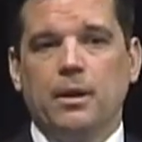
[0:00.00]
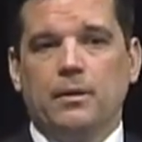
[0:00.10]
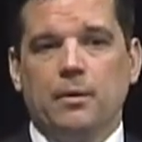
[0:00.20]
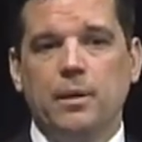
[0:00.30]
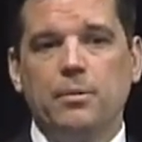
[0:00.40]

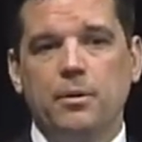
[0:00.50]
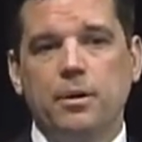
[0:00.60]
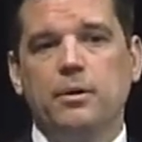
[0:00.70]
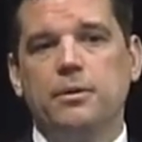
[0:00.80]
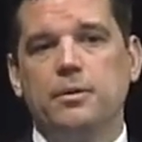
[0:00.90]
that people
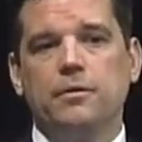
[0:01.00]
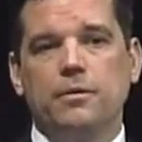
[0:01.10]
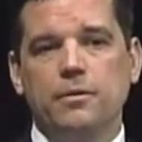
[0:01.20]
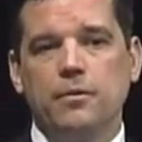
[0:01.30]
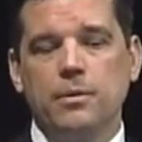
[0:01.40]
could go to for
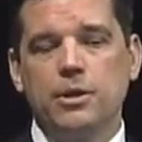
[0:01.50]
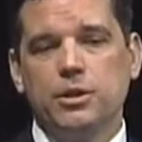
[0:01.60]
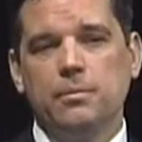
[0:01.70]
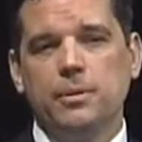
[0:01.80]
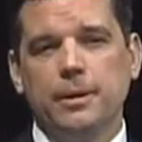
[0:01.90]

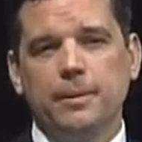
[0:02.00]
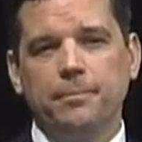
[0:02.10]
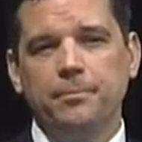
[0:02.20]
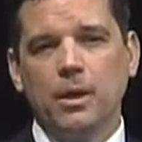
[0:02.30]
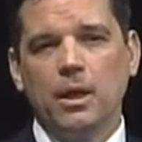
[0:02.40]
information. But
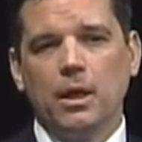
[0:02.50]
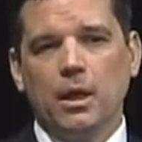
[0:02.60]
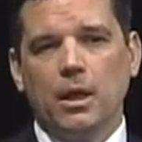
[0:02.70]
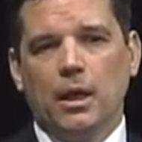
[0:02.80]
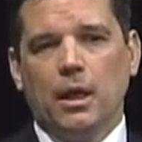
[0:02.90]

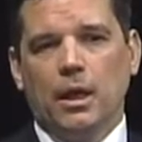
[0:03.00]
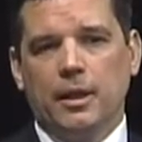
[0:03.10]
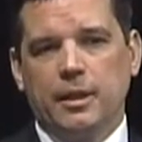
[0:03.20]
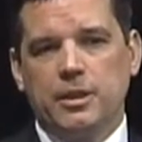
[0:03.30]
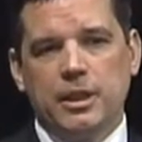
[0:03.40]

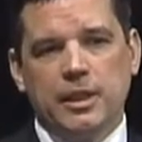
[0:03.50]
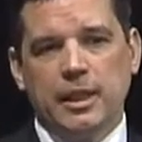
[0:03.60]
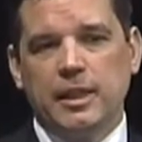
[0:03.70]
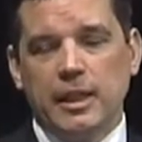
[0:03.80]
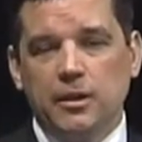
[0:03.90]
essentially,
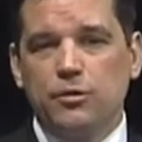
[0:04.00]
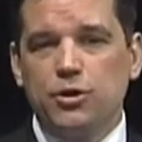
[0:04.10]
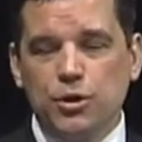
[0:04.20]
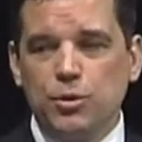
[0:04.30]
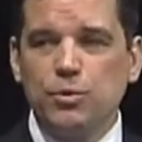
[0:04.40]
it's either
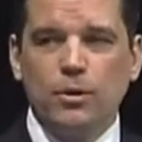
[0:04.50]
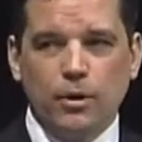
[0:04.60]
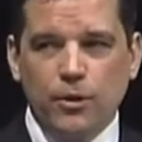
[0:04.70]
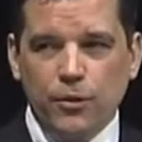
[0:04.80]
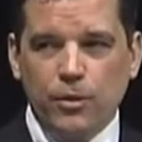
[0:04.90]
2
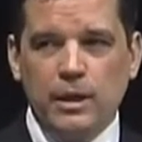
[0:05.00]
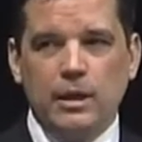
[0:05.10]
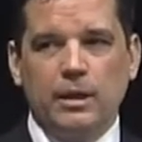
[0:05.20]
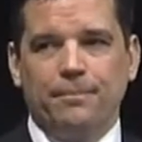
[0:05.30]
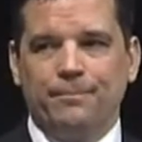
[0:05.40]
or
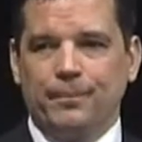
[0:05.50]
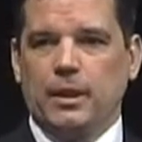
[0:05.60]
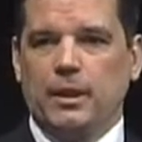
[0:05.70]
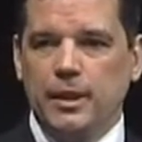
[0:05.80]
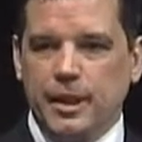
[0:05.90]
3
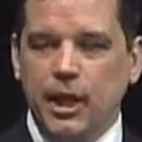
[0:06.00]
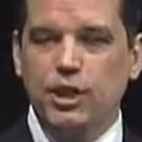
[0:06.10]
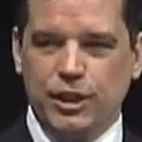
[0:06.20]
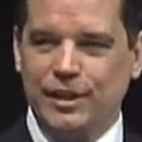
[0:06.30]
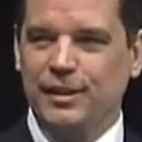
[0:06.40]

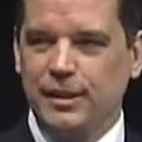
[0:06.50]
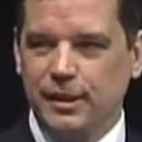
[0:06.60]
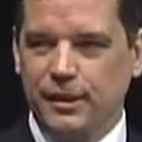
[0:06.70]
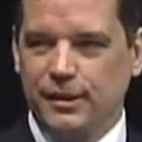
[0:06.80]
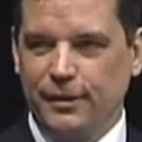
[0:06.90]

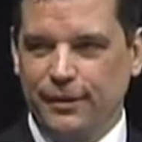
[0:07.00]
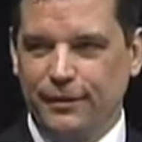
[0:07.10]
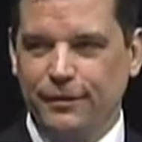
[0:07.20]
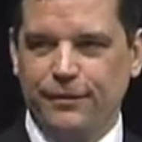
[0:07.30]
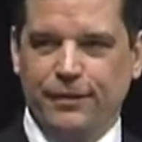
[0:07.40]
sessions
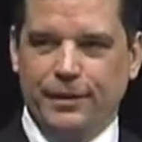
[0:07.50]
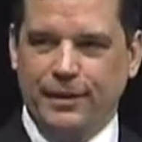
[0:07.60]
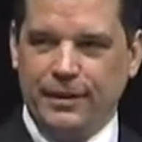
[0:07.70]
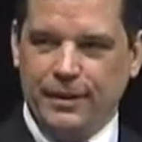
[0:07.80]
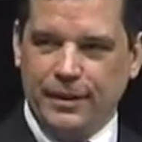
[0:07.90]
of
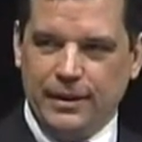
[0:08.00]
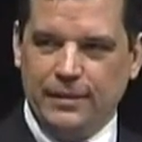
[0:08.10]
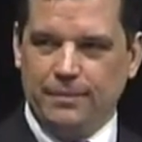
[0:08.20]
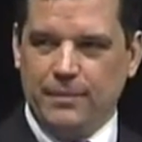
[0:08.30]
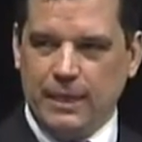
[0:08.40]
the
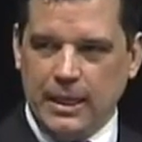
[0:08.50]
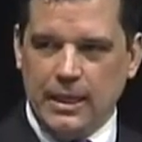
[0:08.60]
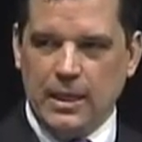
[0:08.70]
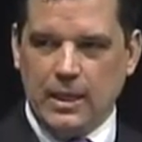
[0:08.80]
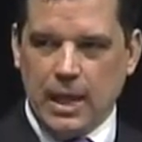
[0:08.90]

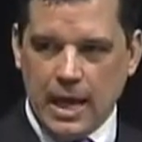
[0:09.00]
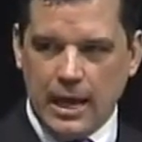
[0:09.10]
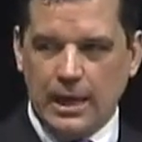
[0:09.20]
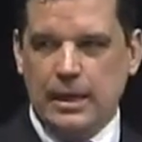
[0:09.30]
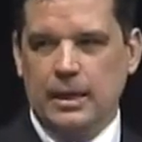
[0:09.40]

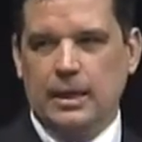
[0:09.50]
ELA.